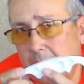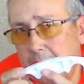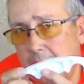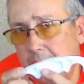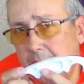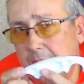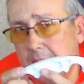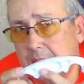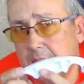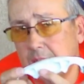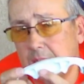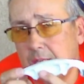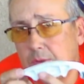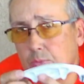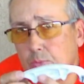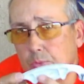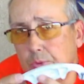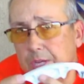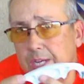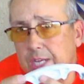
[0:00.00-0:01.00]
easily
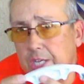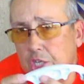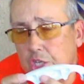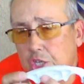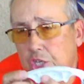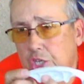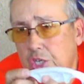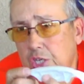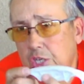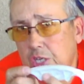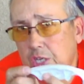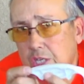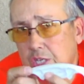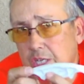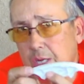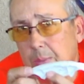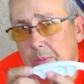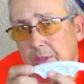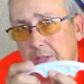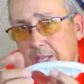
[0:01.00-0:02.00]
reach
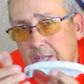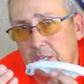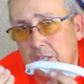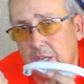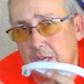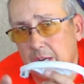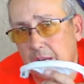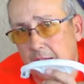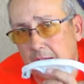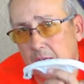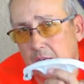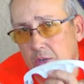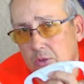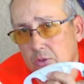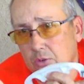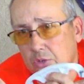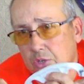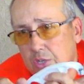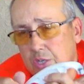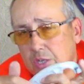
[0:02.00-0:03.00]
some of these
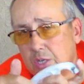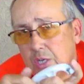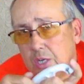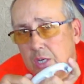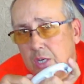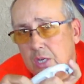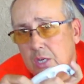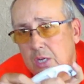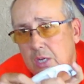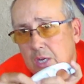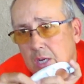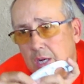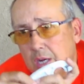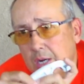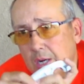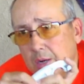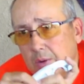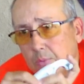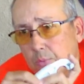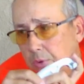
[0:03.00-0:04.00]
connectors
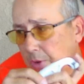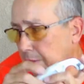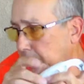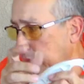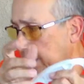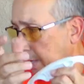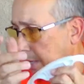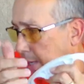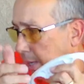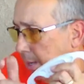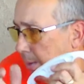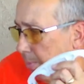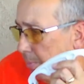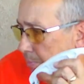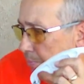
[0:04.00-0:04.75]
with a